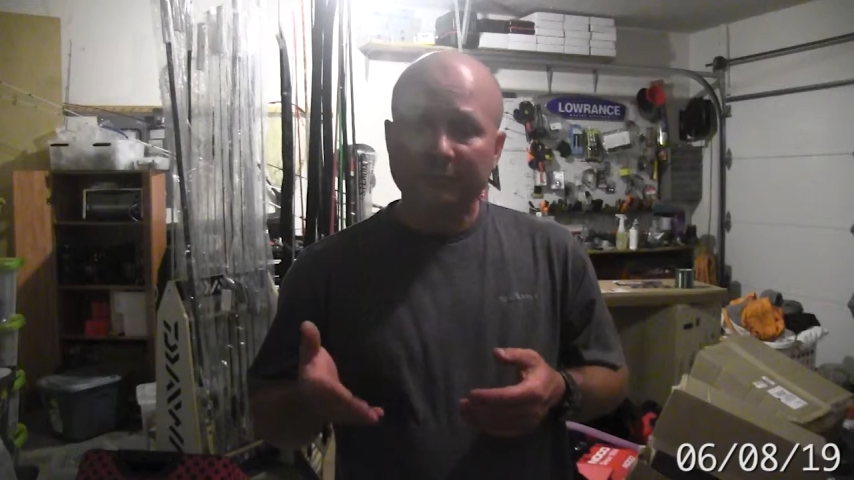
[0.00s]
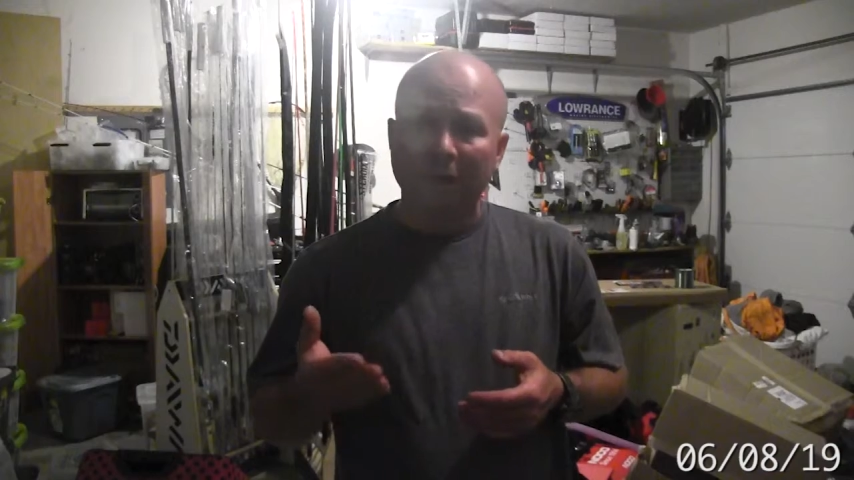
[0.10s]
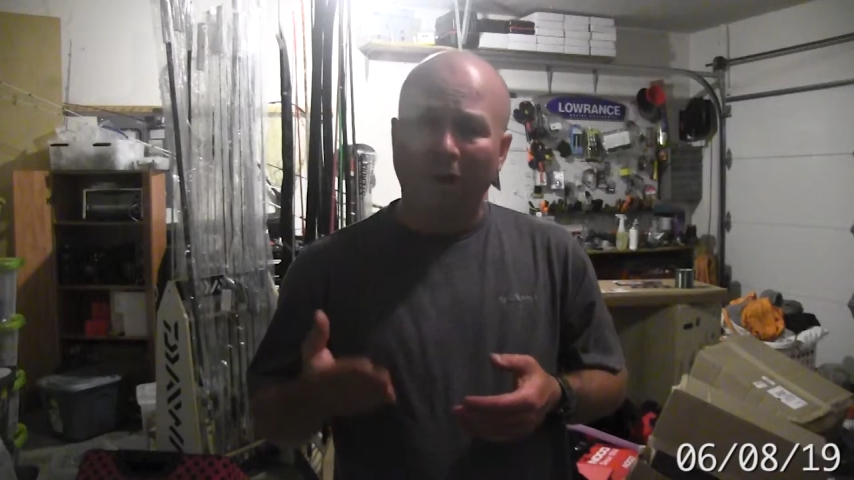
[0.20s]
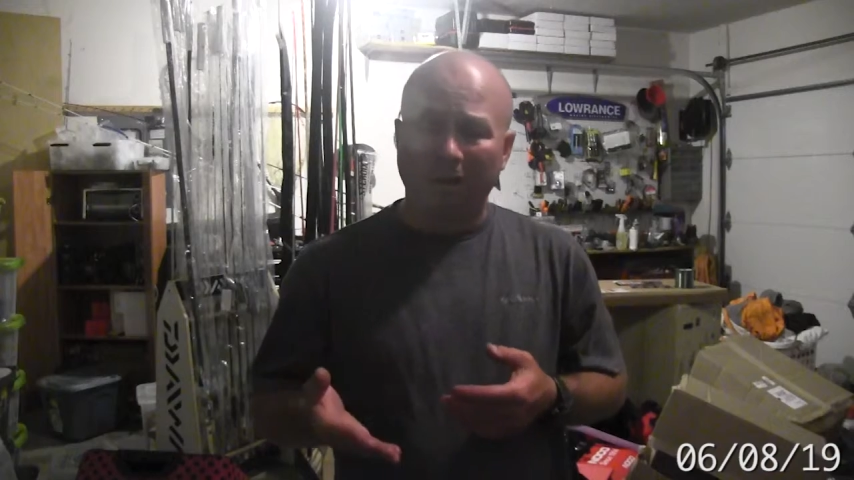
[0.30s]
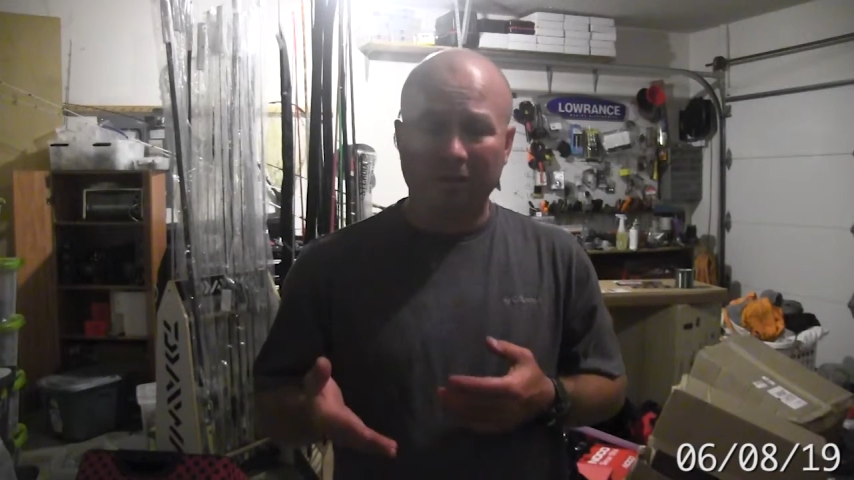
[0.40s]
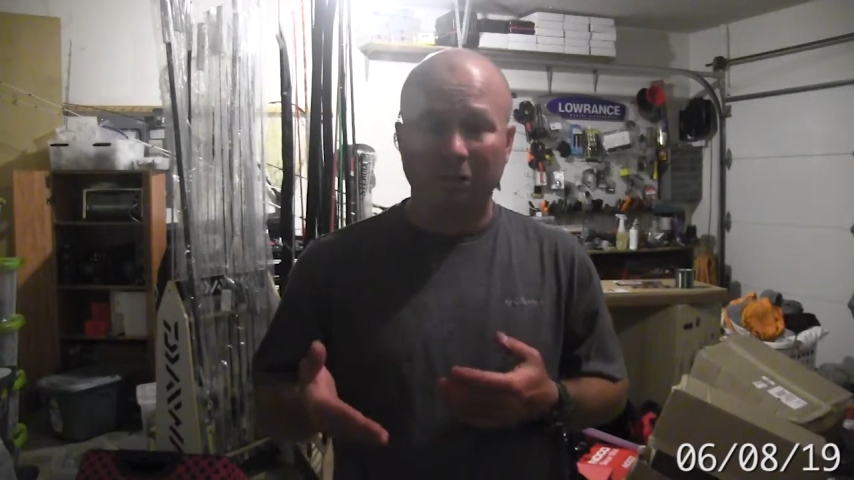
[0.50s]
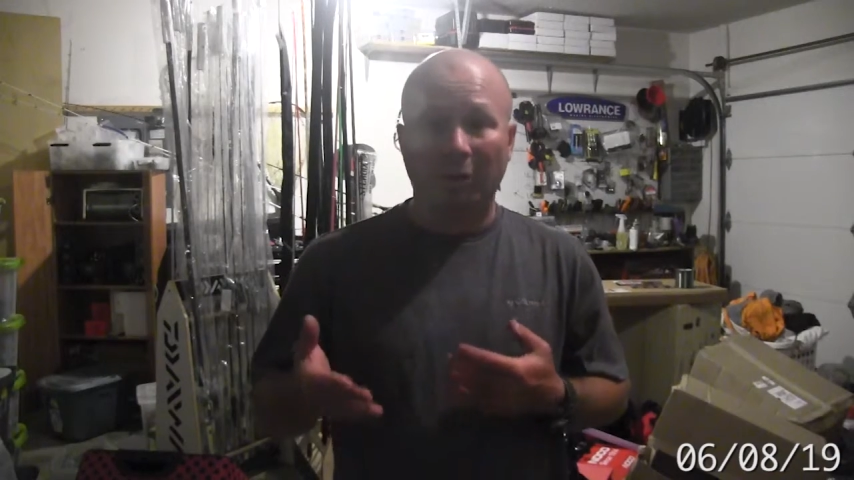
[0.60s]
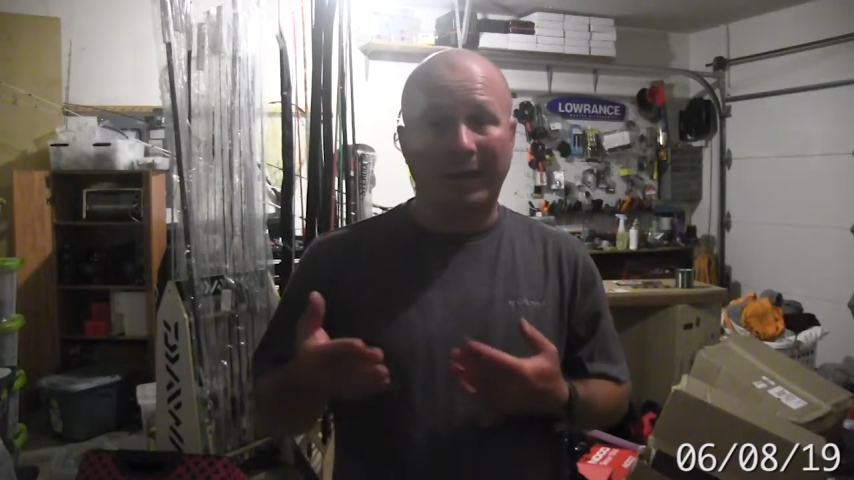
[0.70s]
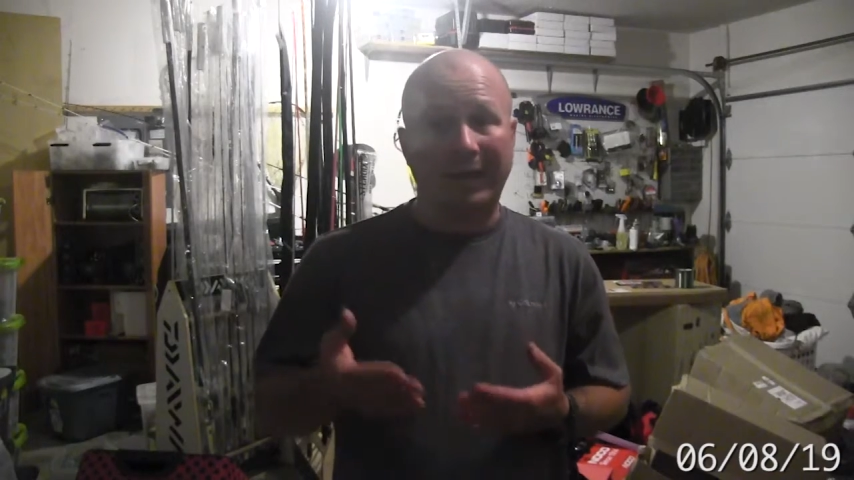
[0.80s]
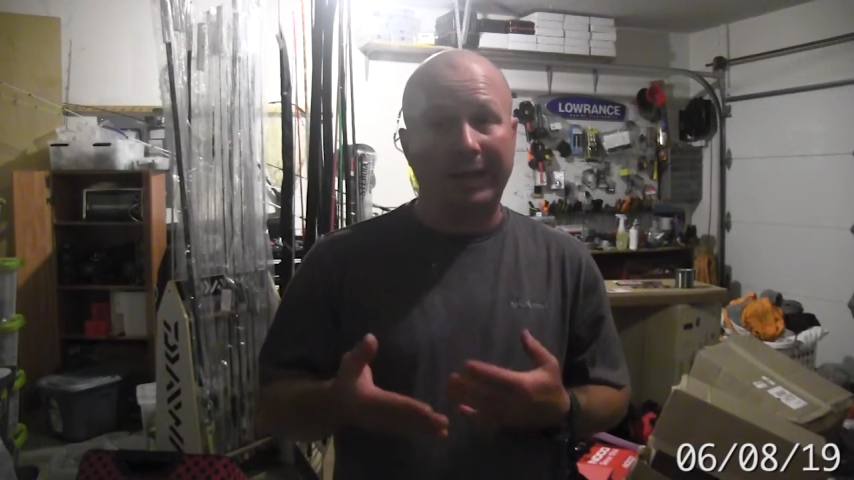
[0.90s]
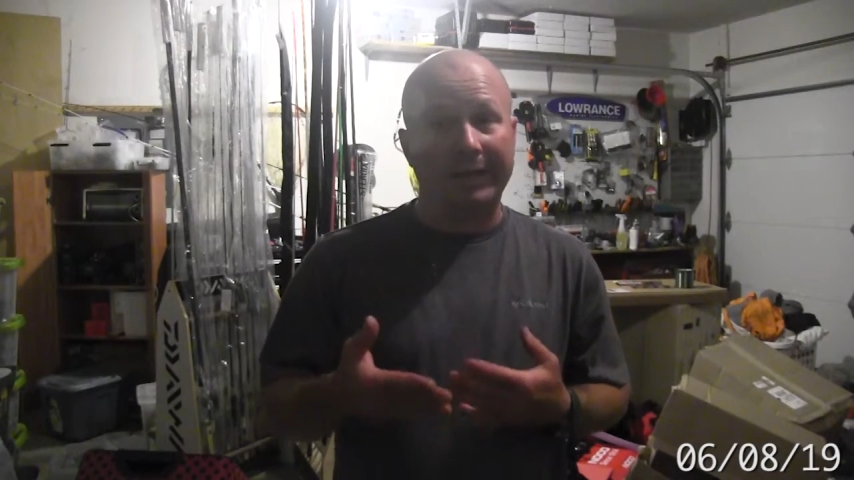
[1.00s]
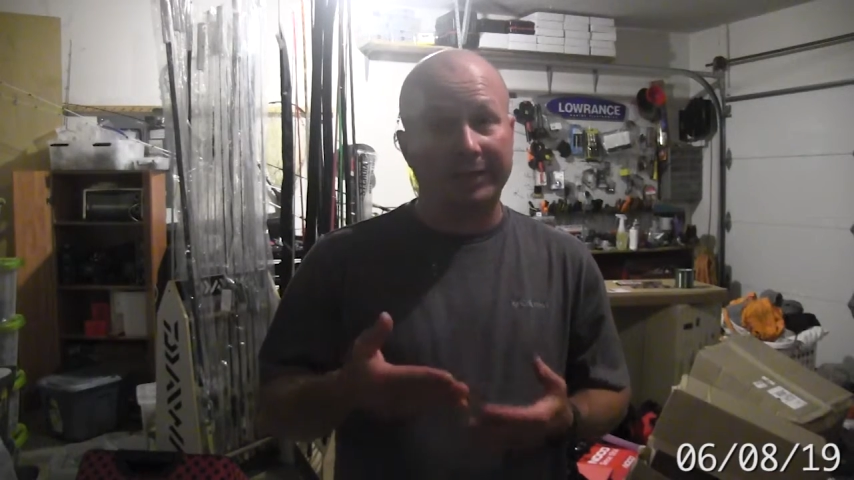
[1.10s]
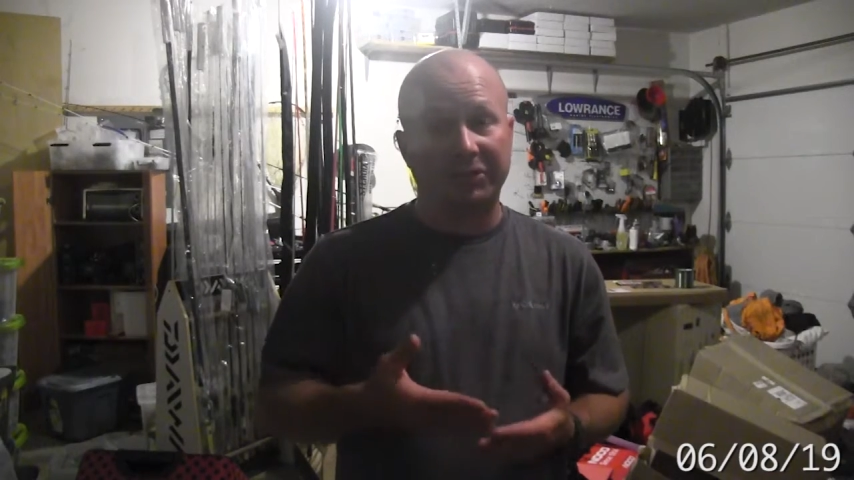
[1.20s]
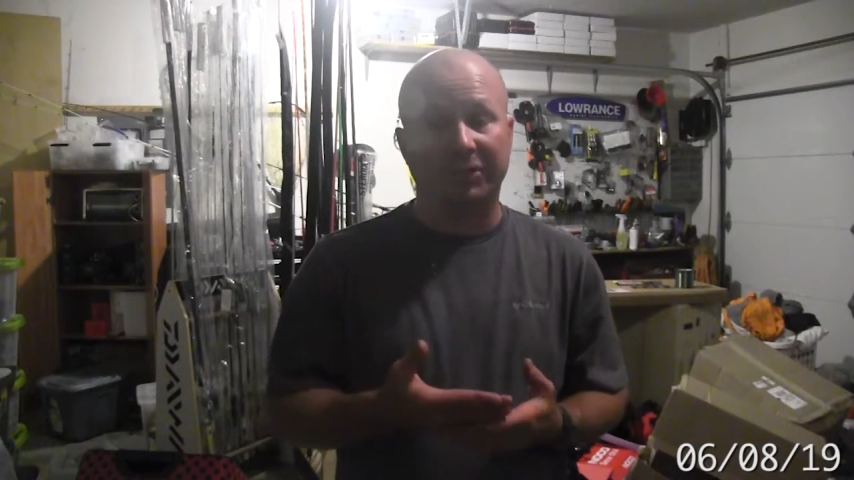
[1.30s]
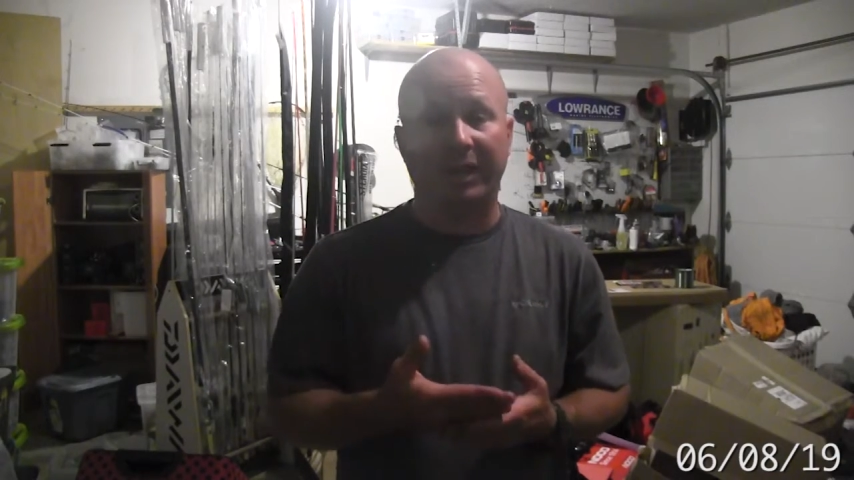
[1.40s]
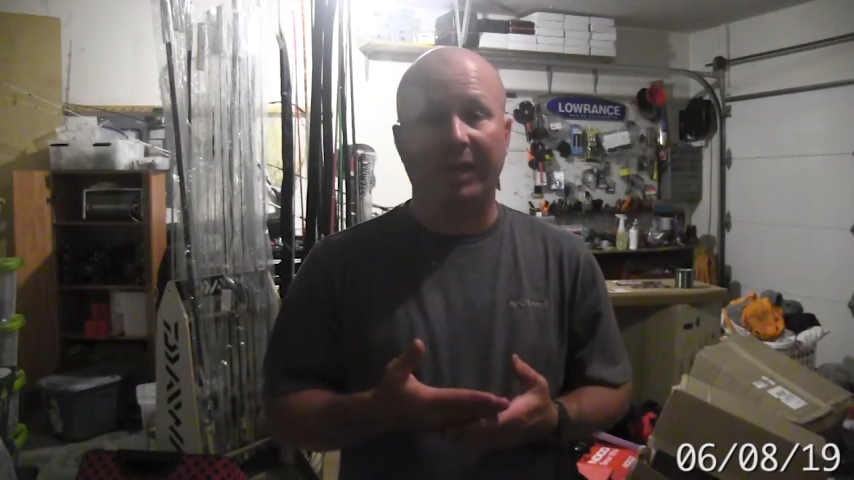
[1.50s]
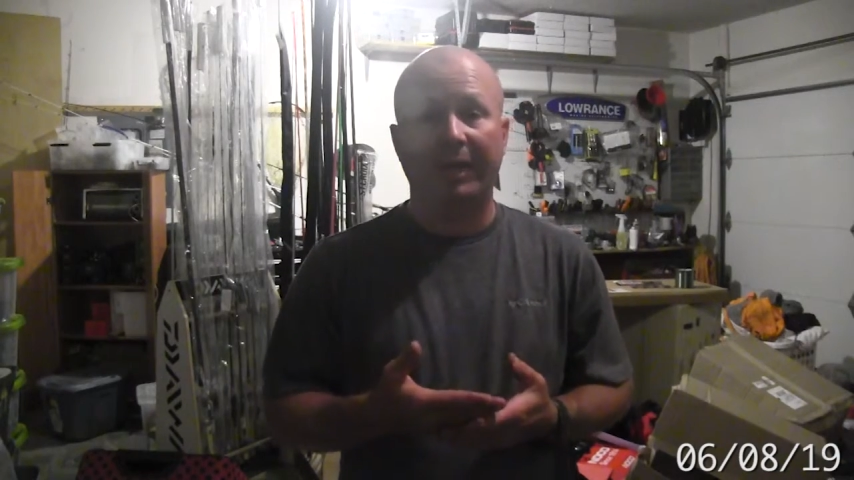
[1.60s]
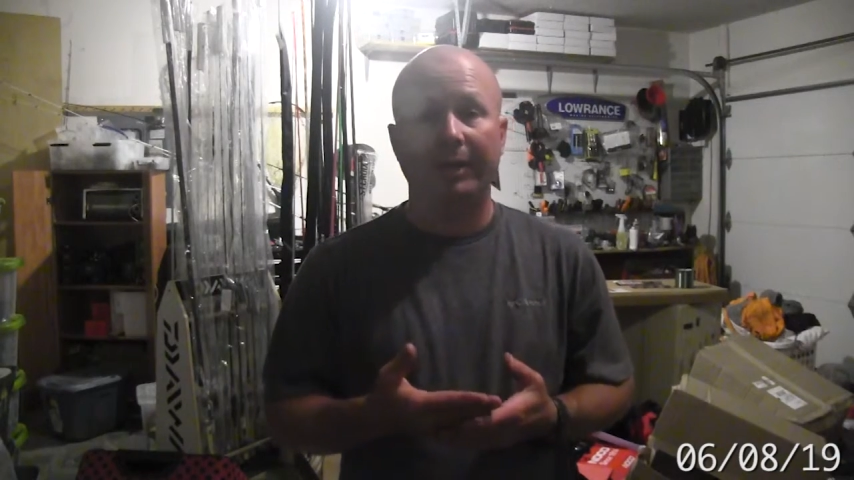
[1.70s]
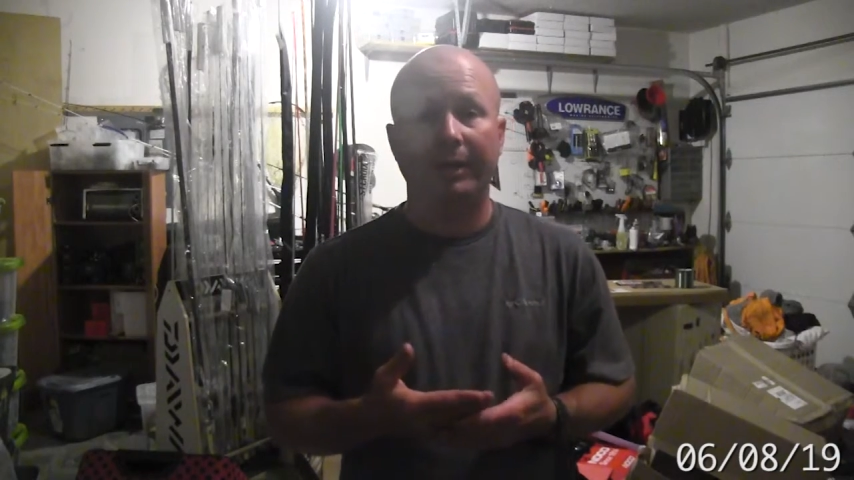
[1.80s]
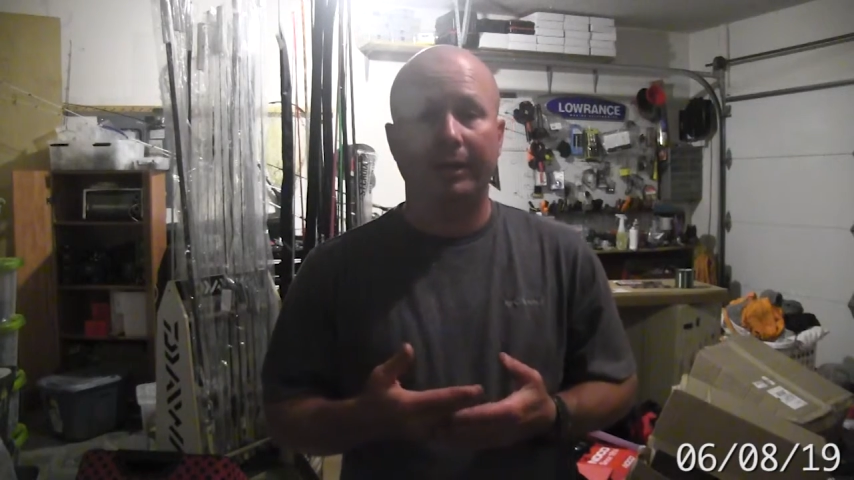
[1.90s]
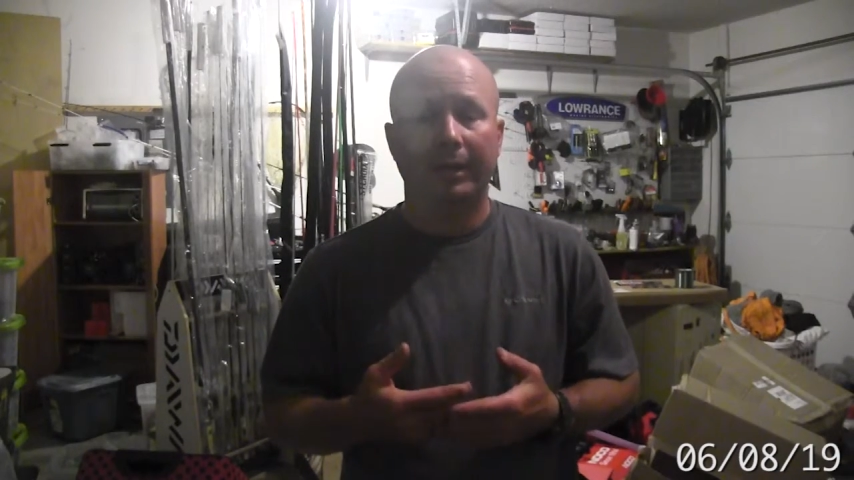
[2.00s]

Also an egg and a scud,